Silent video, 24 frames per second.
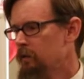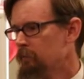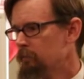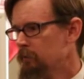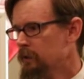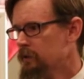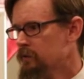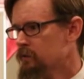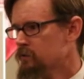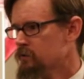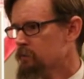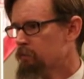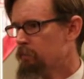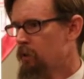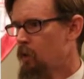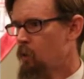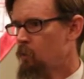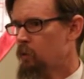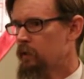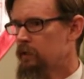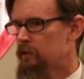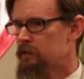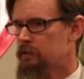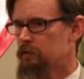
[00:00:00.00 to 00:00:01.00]
Plato's a
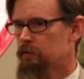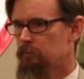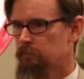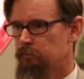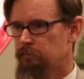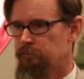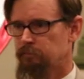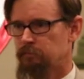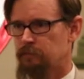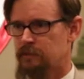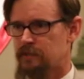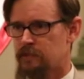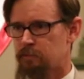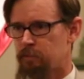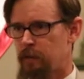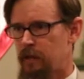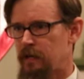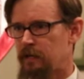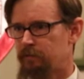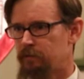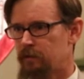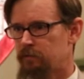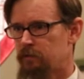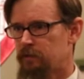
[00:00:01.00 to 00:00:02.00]
poet.
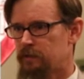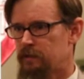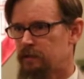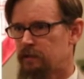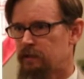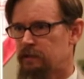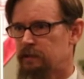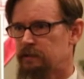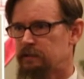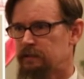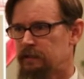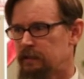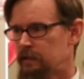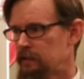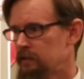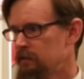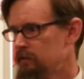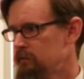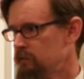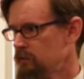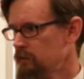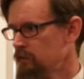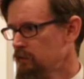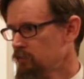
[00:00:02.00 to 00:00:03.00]
Despite of everything he said
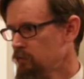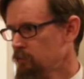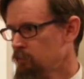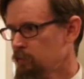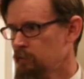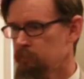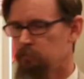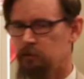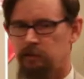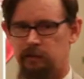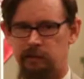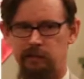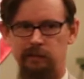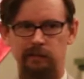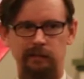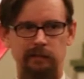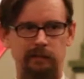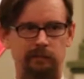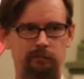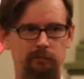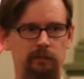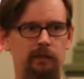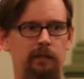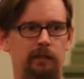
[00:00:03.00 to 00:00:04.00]
in the Republic,
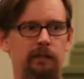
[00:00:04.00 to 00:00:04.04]
he